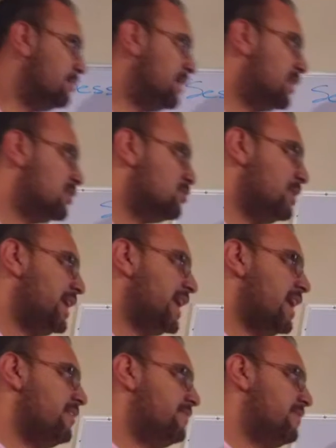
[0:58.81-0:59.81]
Because we
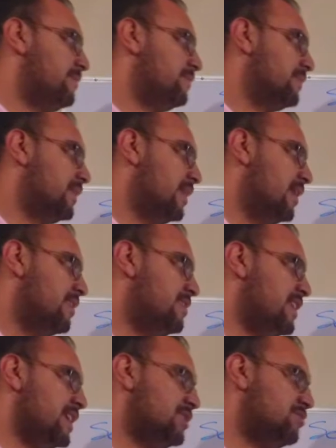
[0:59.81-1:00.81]
have
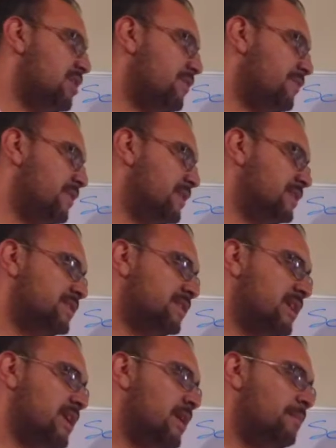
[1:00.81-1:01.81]
this
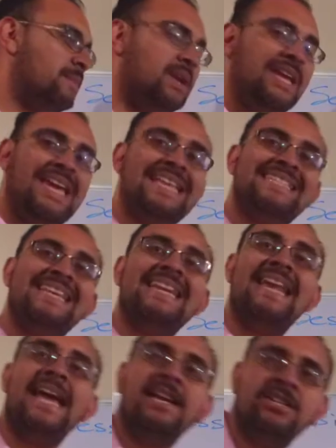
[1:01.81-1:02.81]
reference, but it's
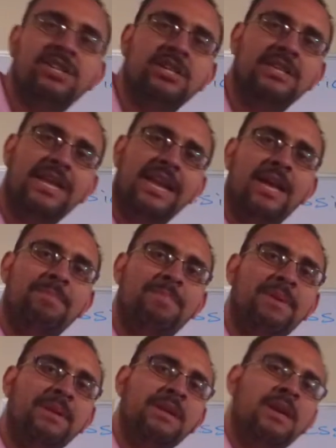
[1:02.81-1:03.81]
an action that
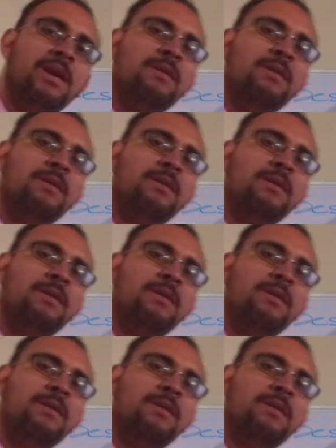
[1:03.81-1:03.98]
happened